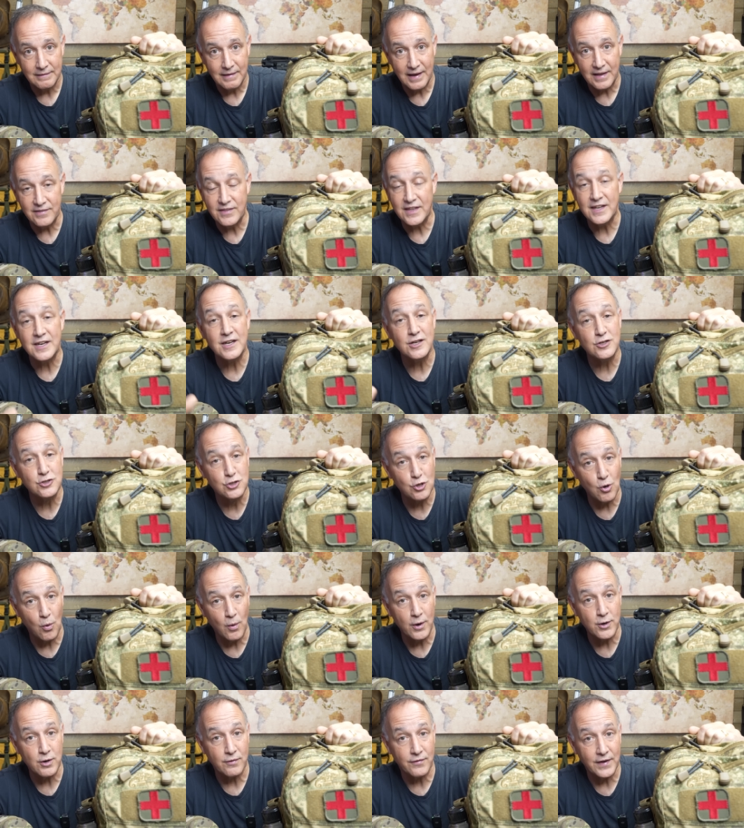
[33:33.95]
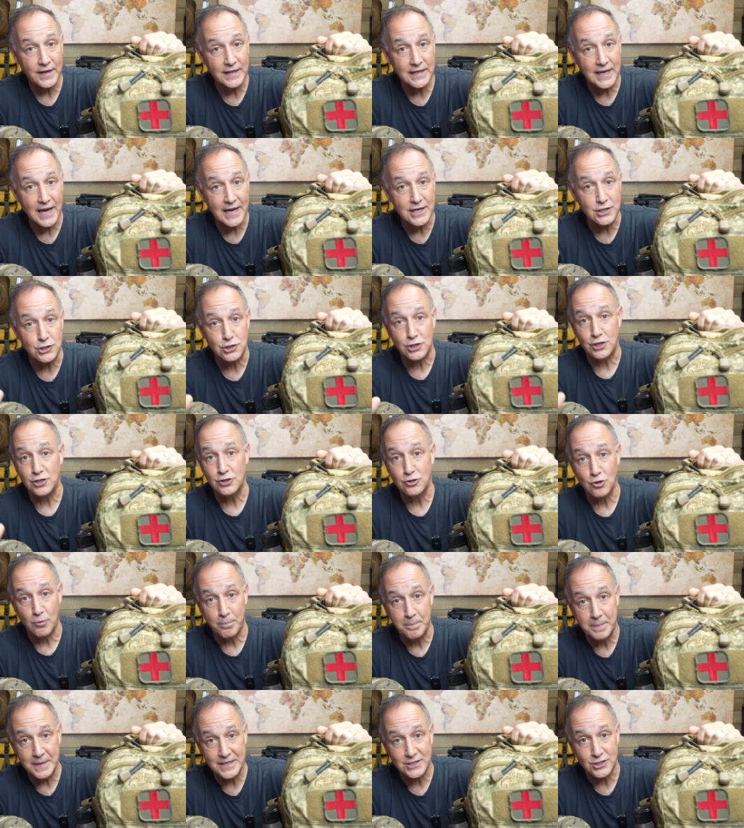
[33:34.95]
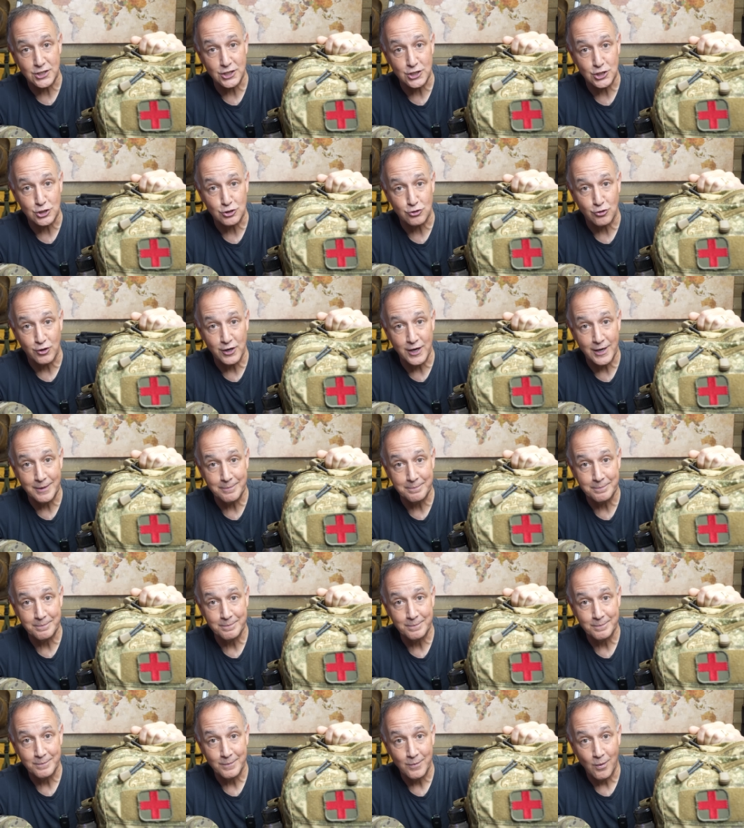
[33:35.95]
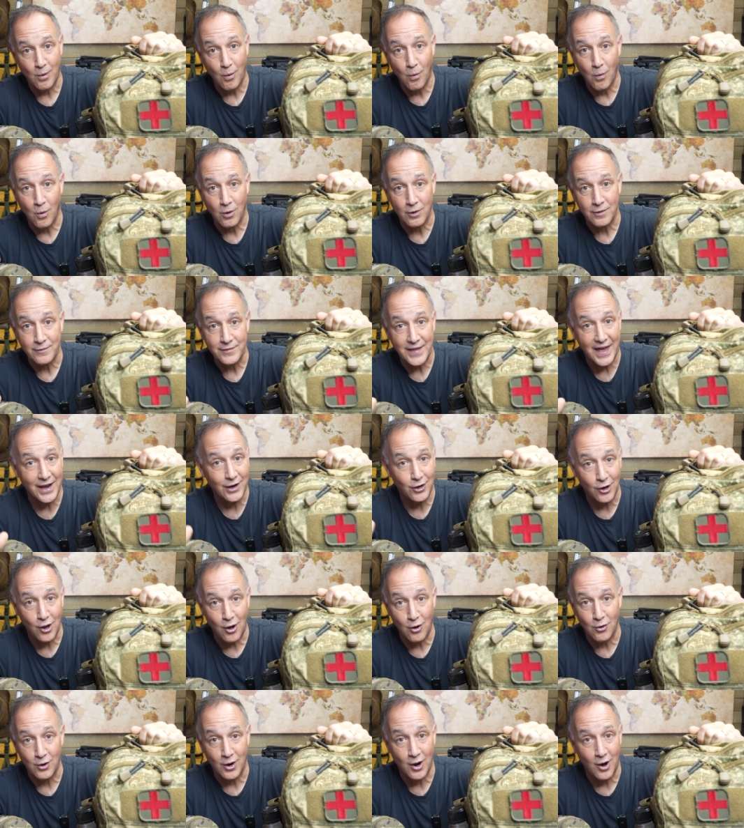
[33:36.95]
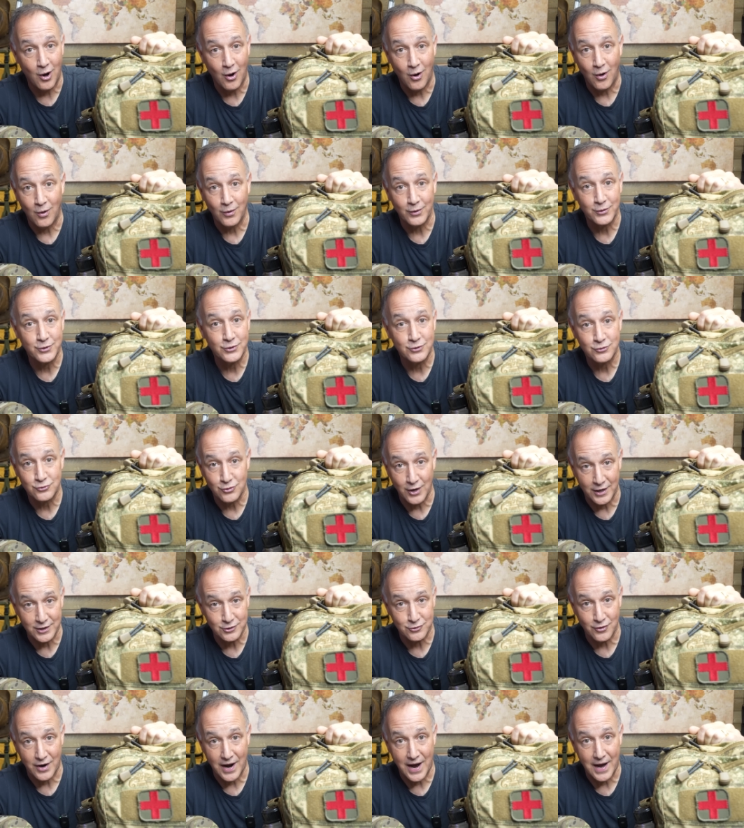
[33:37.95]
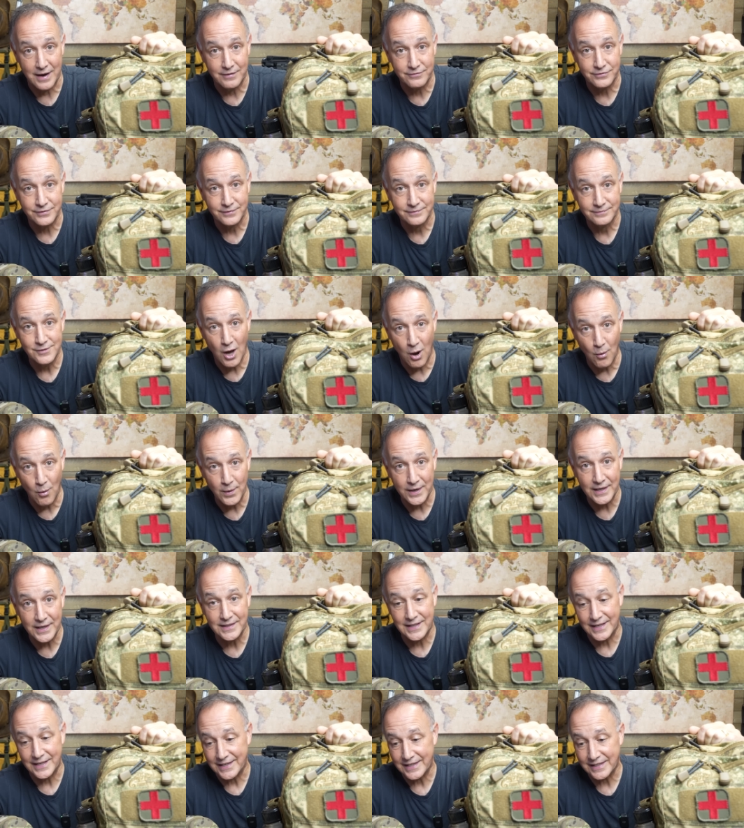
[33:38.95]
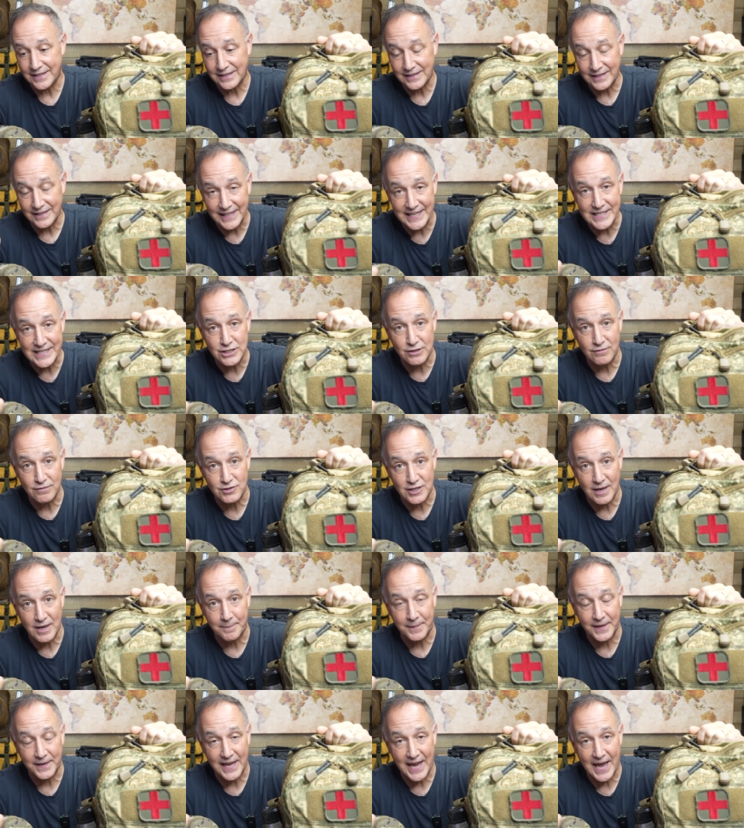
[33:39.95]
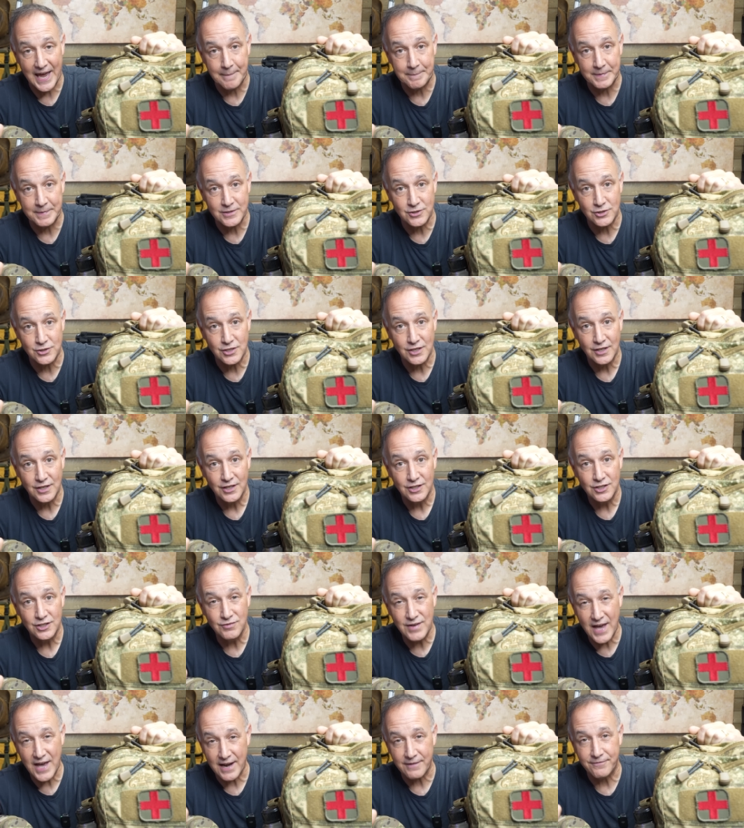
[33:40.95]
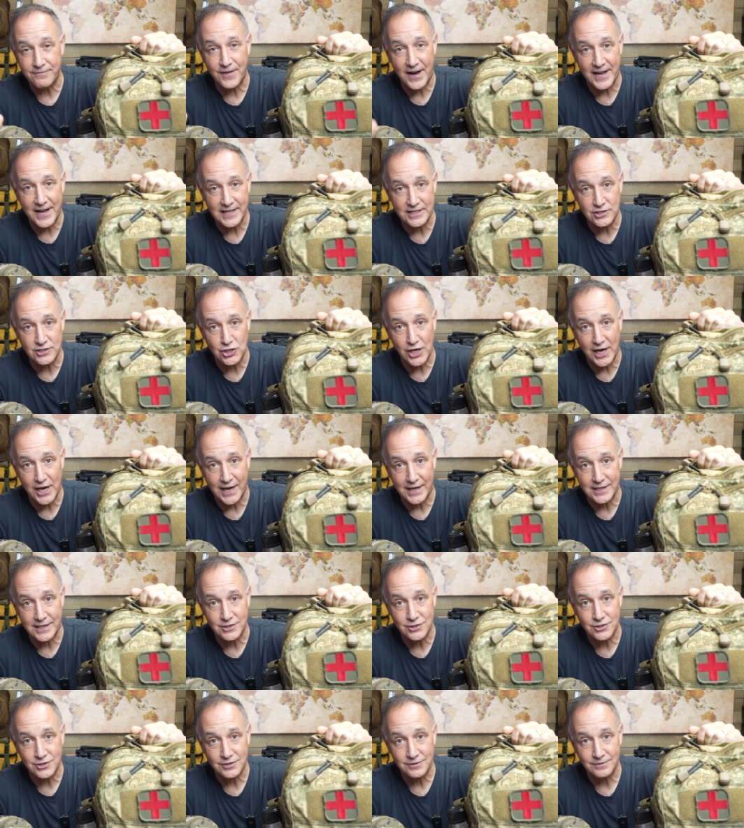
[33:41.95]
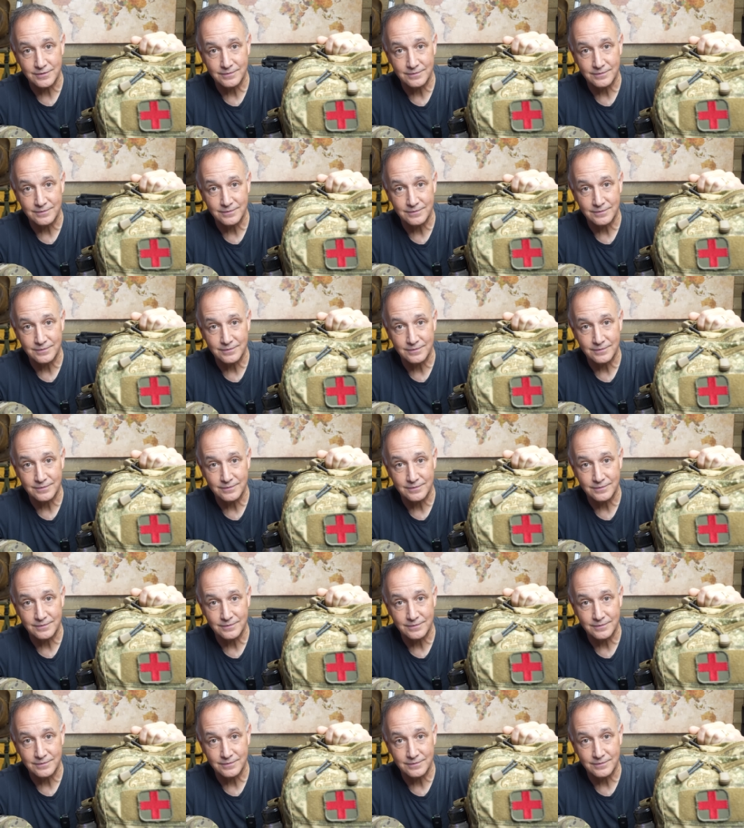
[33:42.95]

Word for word: and then enjoy your vacation, your business trip, or that long haul truck drive, knowing that at least if something happens, you've got a fighting chance.